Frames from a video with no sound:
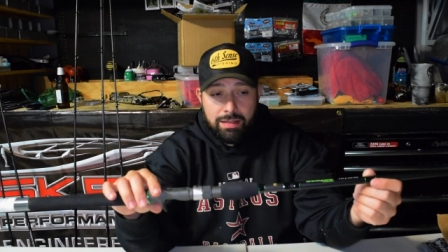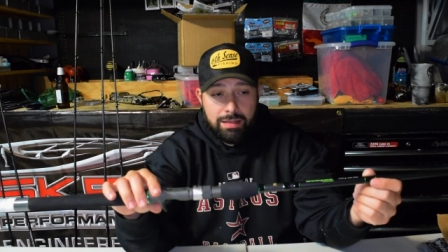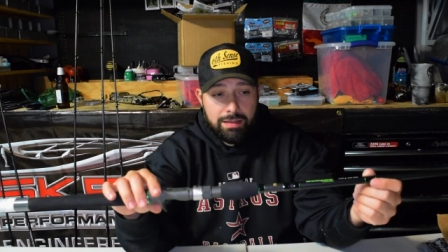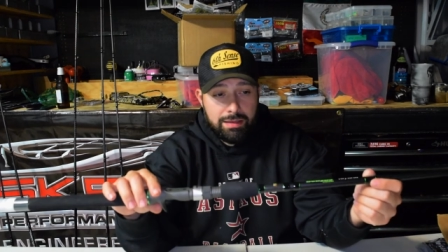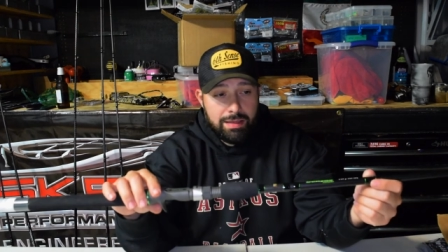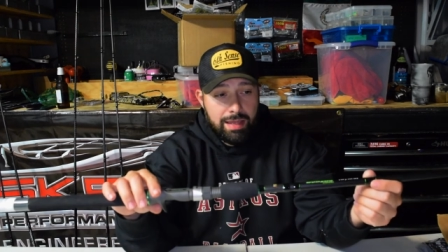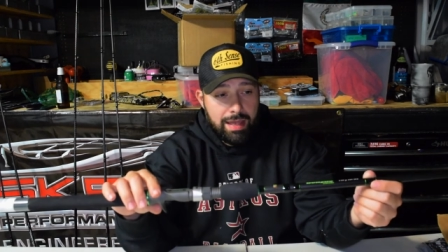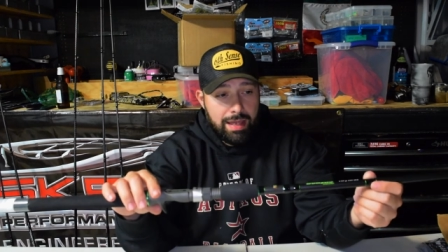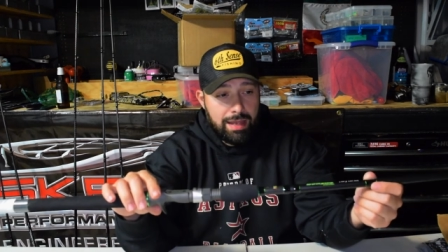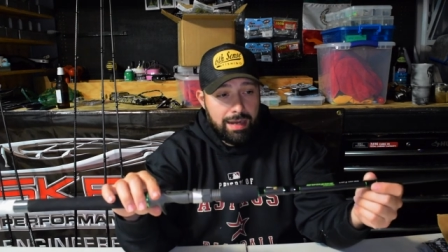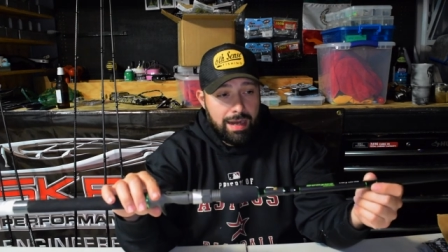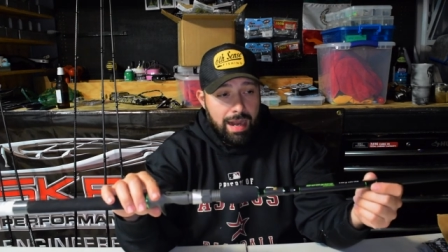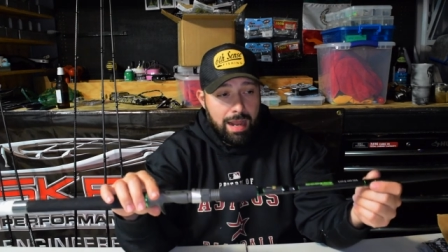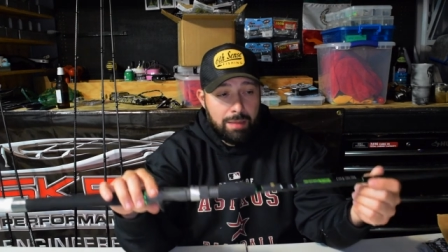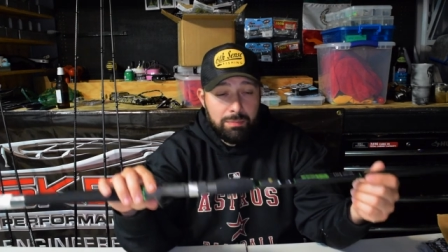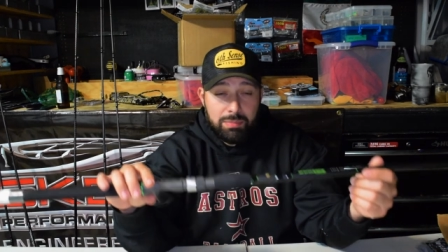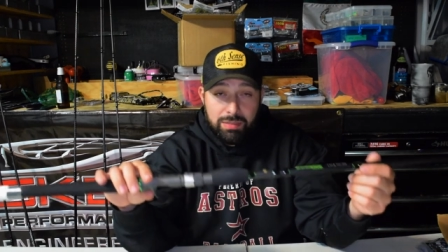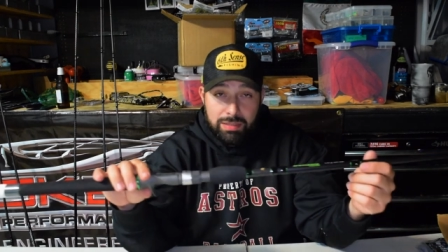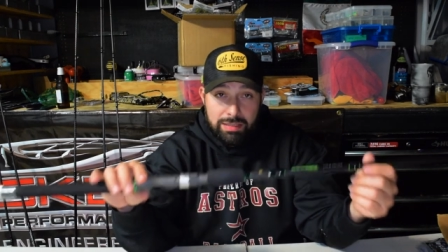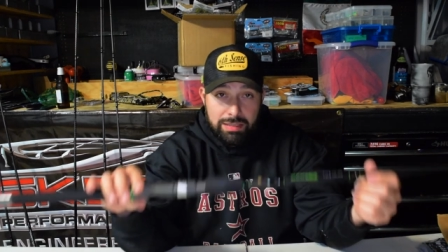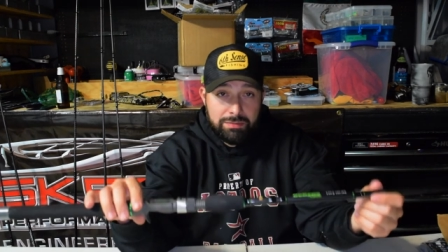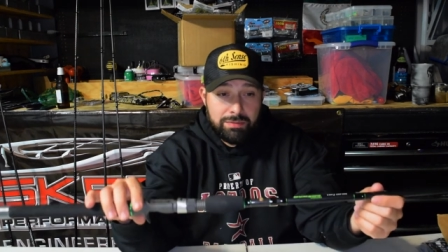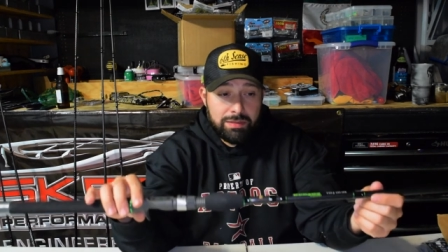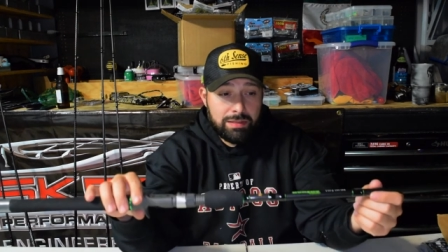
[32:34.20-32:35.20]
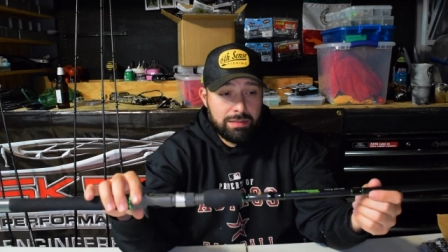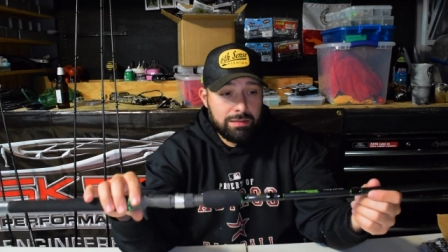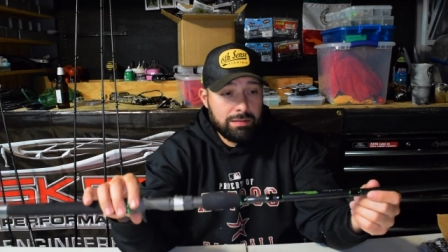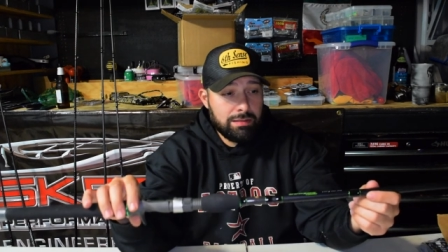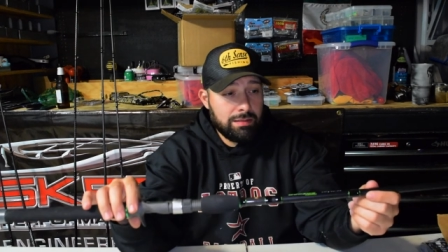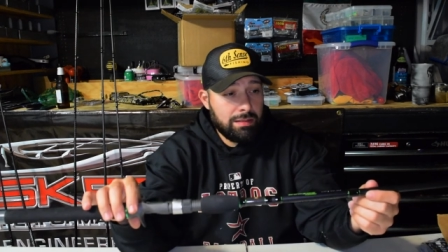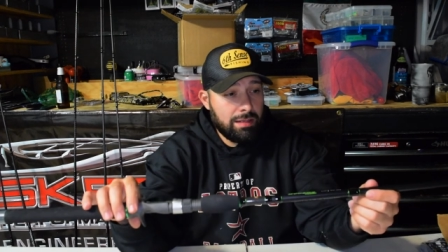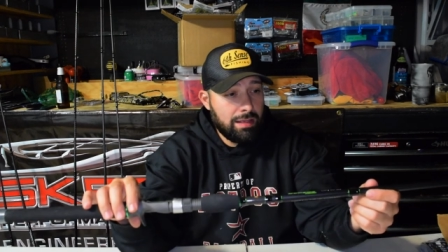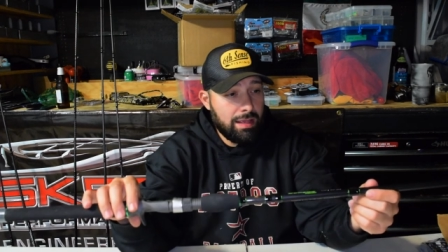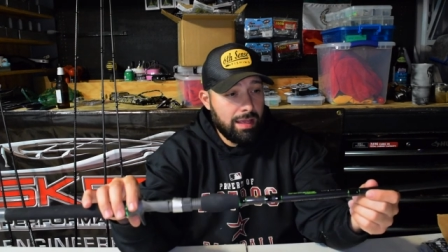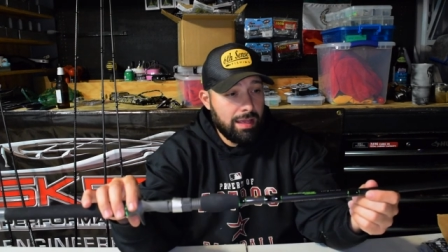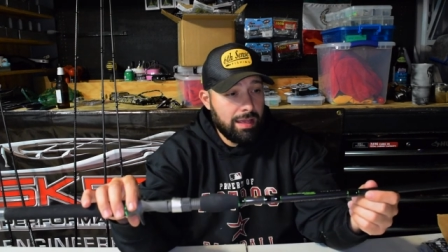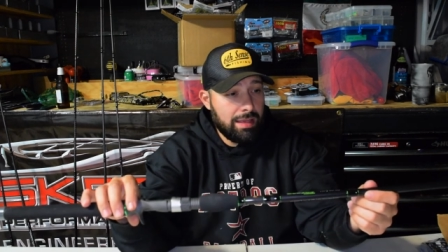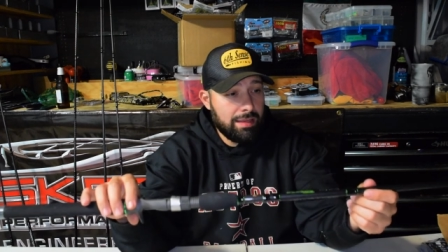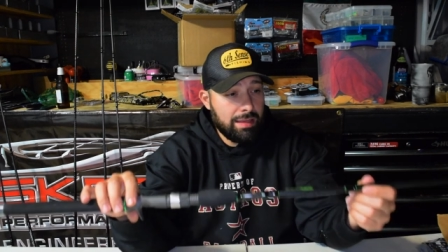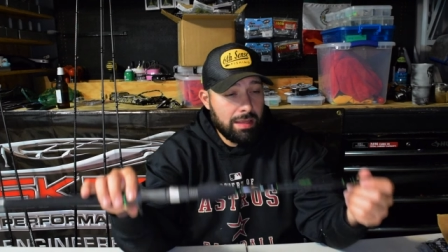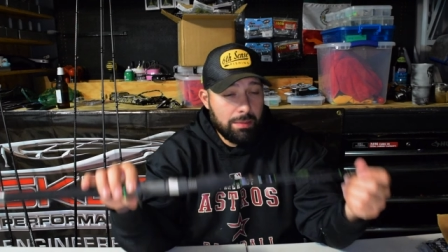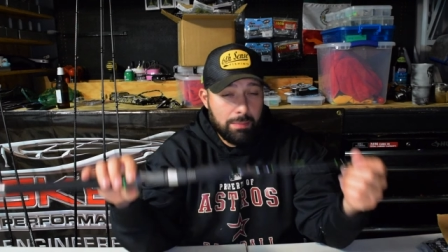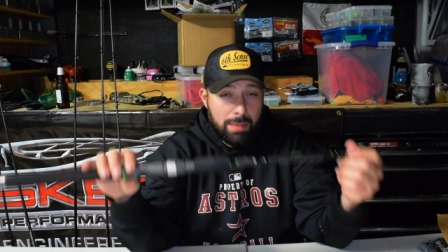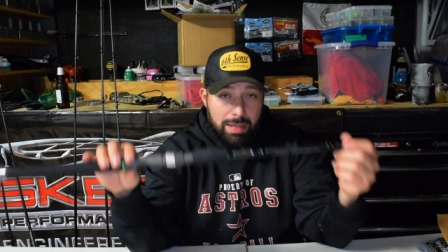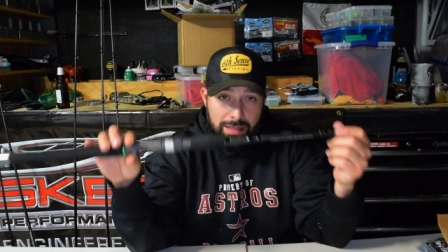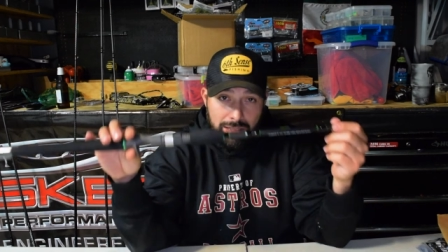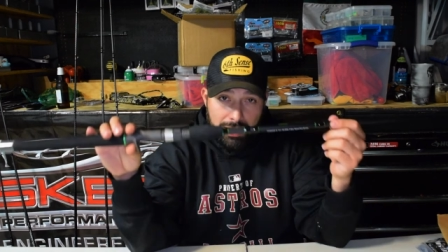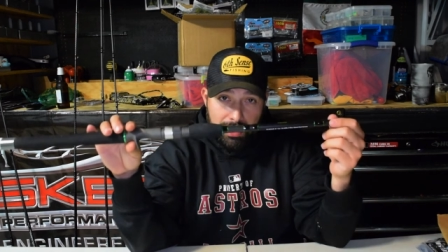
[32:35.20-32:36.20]
that I believe in, and they
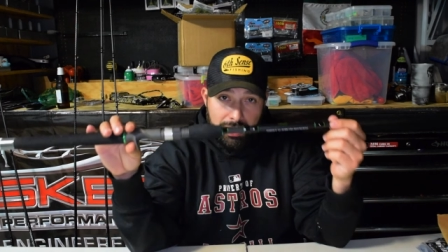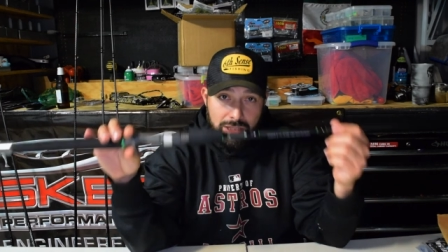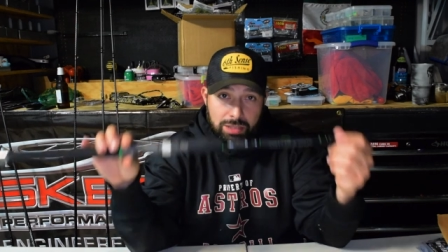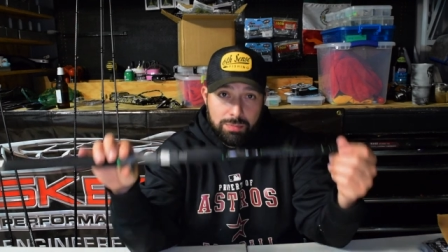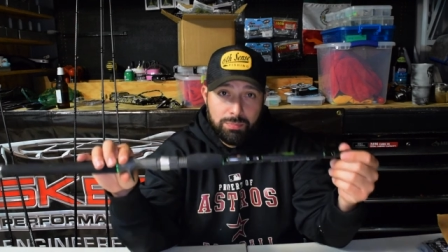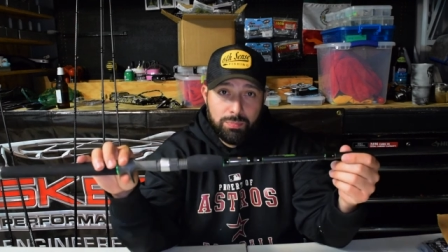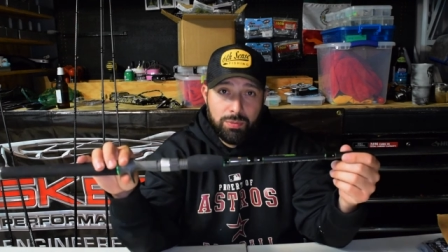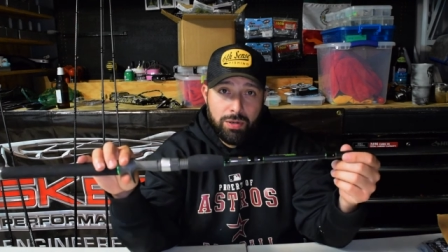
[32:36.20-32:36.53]
make a good